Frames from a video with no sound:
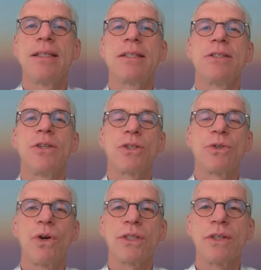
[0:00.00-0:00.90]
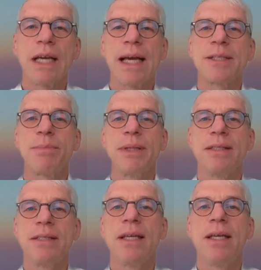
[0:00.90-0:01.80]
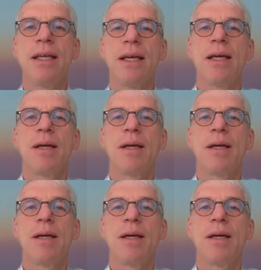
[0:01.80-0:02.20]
does not cross the Caspian Sea,